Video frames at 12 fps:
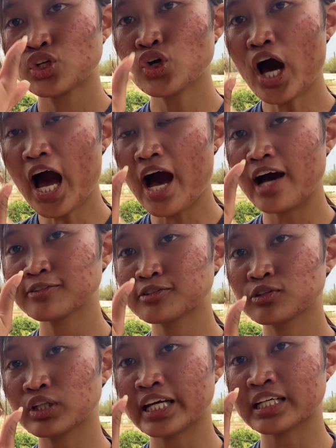You
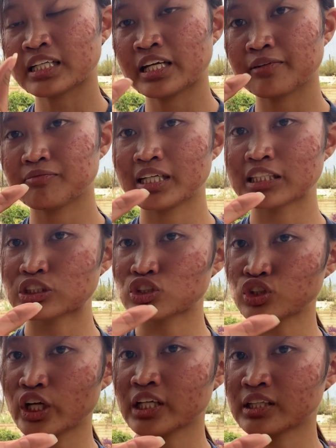have to like keep that
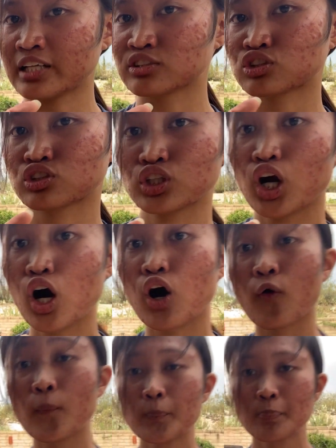straight and
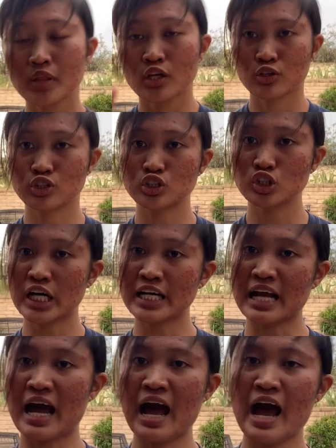strong, because you're
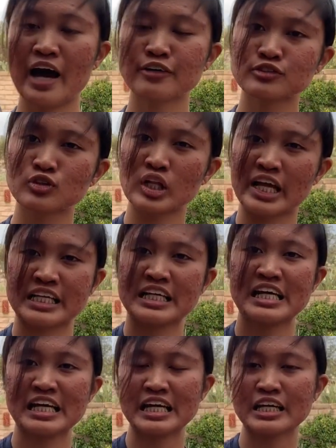gonna have to like
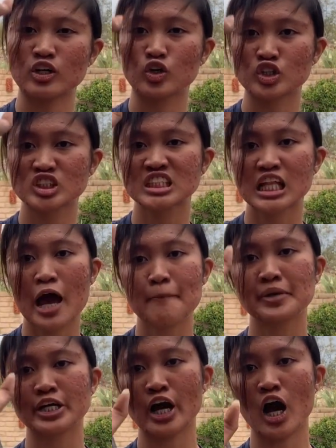hit or
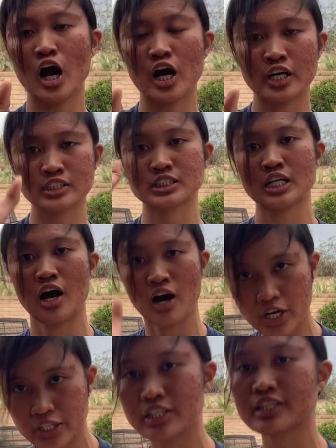slap it as
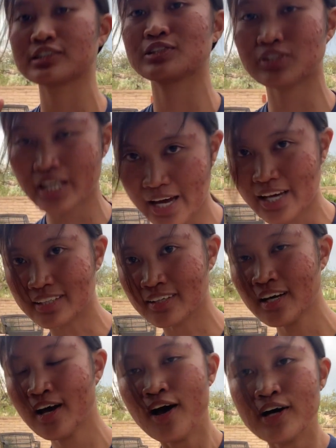hard as you
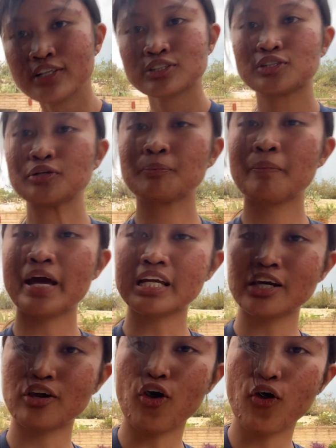can to
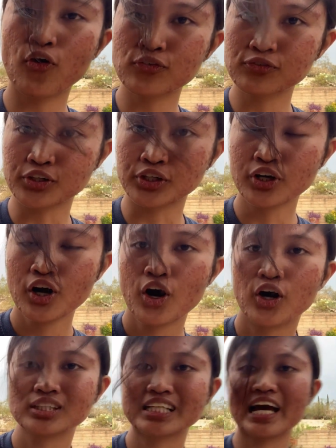make it over on